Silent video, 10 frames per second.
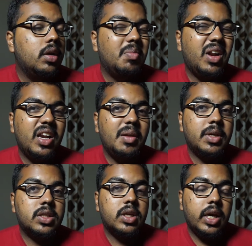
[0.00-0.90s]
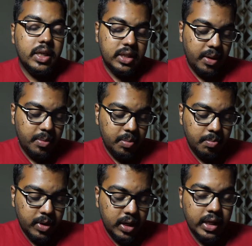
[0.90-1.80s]
But I need my
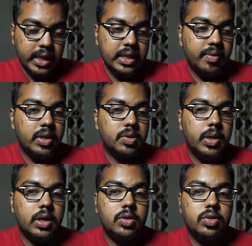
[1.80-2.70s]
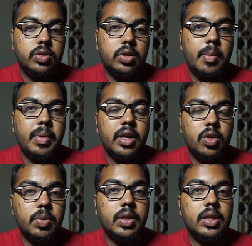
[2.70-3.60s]
I'm getting the A7 as well. I'm getting
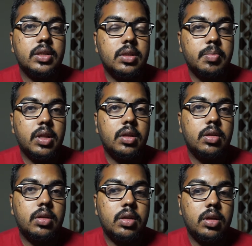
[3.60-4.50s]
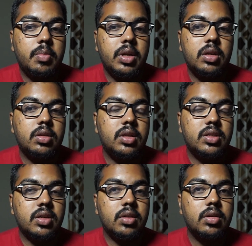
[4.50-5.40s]
too many things this month.
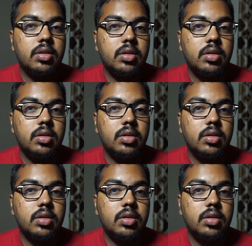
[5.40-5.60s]
This year.